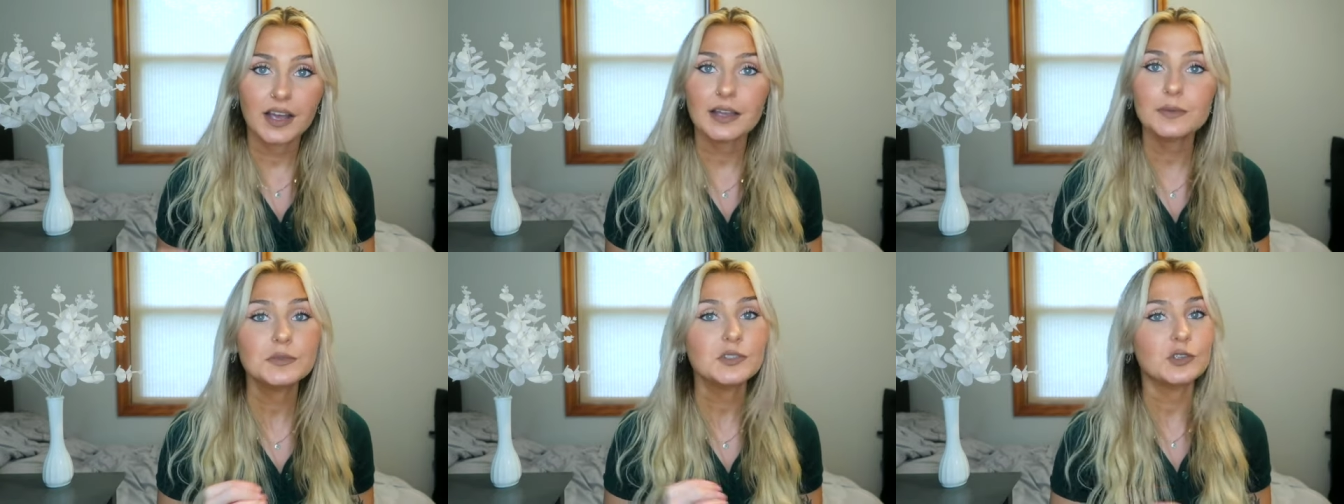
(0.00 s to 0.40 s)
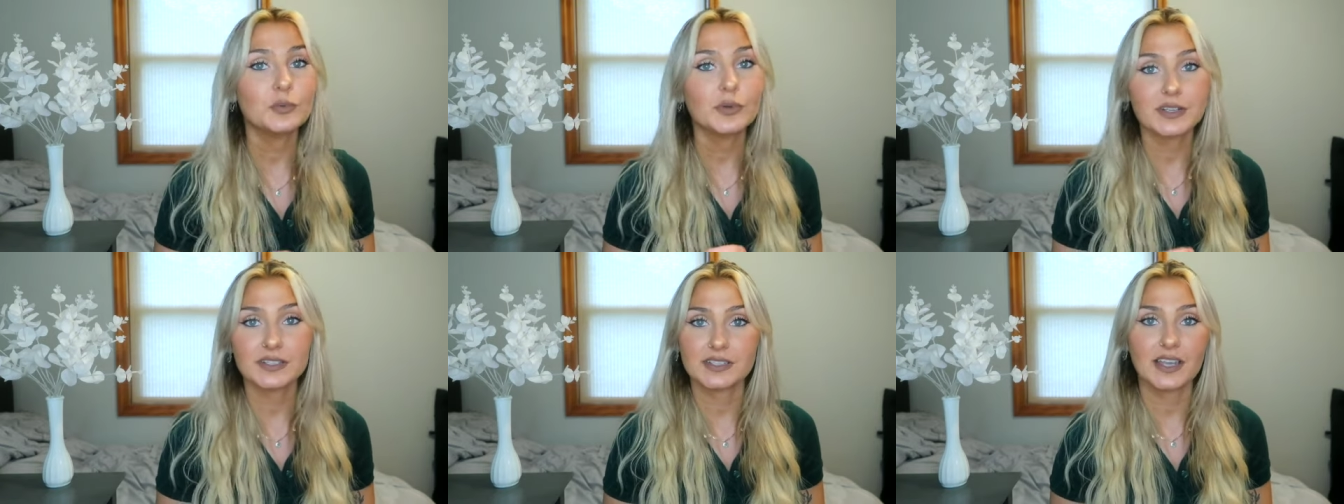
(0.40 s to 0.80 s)
I'm
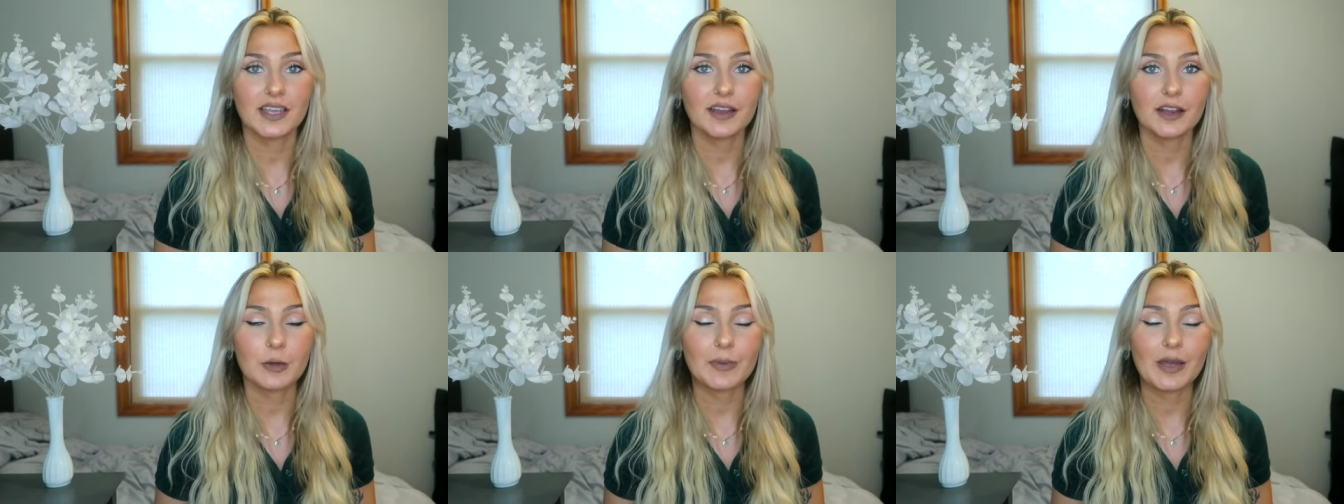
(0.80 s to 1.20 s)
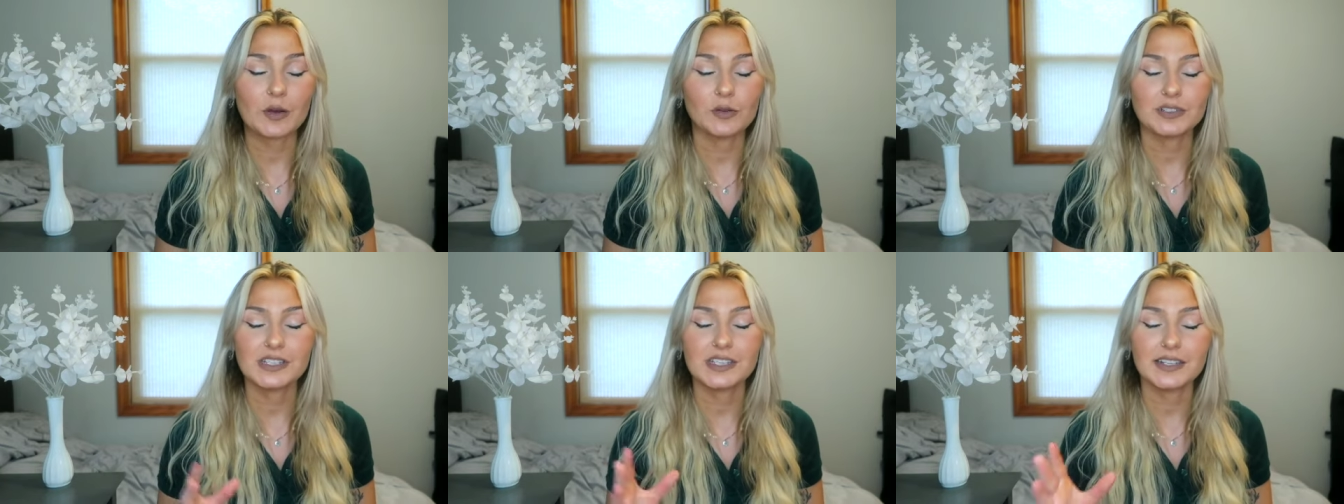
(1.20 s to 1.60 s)
super excited
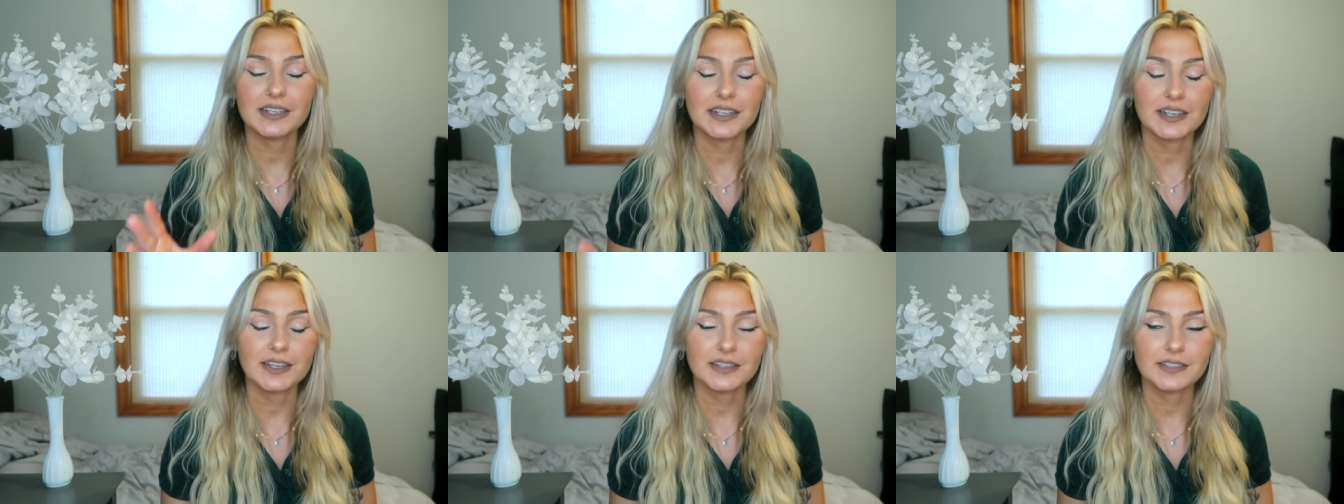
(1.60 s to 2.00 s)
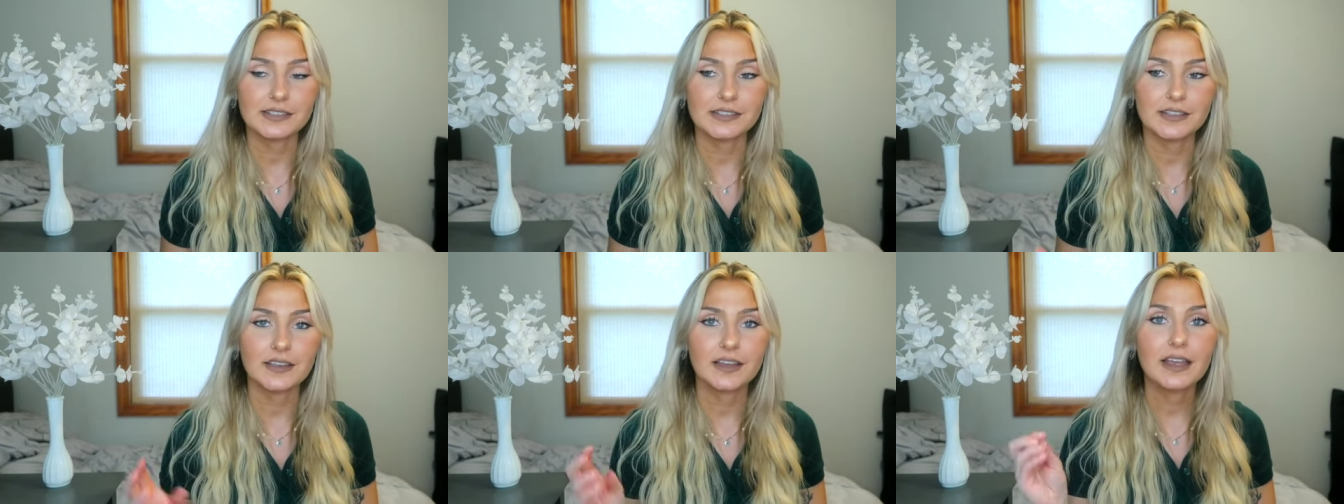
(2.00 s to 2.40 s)
about today's